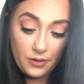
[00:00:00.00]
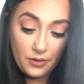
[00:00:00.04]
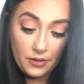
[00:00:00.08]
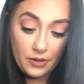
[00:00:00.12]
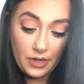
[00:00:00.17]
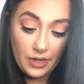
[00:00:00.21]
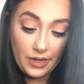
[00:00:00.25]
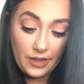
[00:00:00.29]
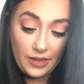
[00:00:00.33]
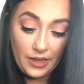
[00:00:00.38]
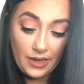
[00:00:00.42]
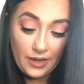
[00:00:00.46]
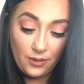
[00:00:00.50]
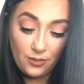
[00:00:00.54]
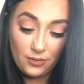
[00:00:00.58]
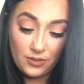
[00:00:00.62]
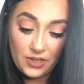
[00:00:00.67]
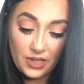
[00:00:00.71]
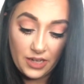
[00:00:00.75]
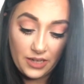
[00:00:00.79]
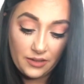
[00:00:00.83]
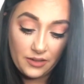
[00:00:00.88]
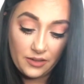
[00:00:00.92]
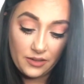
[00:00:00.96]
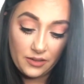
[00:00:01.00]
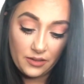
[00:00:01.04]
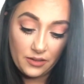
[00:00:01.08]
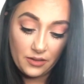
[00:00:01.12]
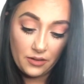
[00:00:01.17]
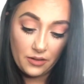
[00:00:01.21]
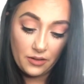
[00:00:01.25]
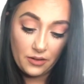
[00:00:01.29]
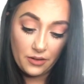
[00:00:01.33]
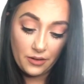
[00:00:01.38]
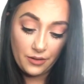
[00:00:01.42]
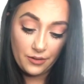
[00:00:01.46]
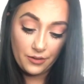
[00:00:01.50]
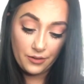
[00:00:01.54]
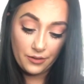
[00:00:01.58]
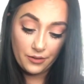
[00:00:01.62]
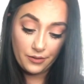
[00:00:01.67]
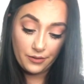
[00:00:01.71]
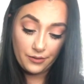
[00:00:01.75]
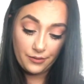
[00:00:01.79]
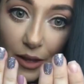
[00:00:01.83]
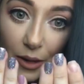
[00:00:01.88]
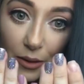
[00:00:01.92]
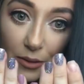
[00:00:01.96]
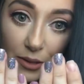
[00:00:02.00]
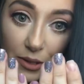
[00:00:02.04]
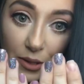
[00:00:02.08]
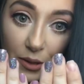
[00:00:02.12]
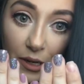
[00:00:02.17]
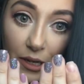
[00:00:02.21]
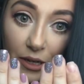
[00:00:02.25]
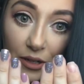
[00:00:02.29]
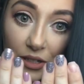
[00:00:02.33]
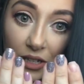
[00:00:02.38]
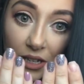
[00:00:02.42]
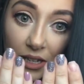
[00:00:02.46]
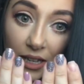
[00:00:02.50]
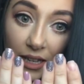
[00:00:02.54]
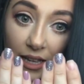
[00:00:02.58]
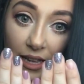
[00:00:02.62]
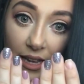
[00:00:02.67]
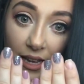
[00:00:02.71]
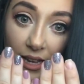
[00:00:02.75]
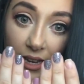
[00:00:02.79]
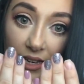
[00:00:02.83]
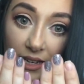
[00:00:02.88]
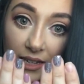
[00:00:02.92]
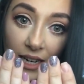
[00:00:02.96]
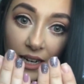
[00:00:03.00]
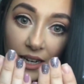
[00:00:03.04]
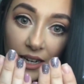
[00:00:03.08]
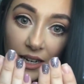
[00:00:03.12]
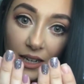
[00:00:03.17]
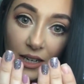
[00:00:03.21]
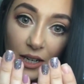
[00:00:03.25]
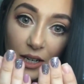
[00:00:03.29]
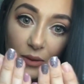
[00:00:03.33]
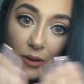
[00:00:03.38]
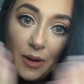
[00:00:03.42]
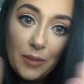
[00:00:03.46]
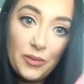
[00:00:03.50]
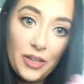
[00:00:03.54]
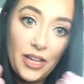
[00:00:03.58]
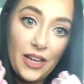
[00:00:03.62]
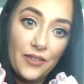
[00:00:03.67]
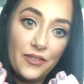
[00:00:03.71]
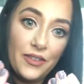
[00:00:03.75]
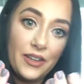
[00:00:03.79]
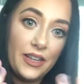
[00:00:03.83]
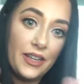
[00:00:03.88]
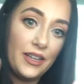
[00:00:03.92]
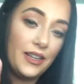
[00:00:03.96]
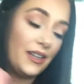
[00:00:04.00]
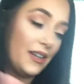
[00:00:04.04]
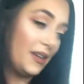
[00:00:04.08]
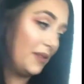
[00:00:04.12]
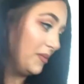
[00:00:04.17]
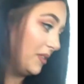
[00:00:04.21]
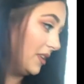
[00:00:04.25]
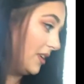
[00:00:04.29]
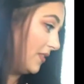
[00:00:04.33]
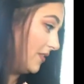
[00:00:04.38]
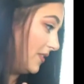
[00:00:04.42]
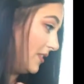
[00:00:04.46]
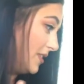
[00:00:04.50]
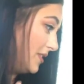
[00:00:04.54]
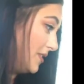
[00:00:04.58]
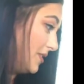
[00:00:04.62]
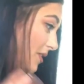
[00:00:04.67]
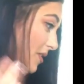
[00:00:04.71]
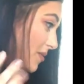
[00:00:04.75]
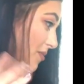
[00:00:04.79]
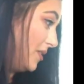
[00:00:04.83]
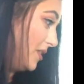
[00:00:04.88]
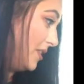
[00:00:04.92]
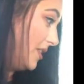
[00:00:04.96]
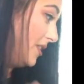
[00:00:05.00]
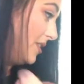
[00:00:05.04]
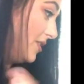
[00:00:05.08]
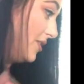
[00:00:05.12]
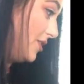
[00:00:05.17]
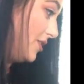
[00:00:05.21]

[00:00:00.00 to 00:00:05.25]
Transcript: And they don't taste as good either. So you're done. Oh, I'm loving it. I'm loving it so much.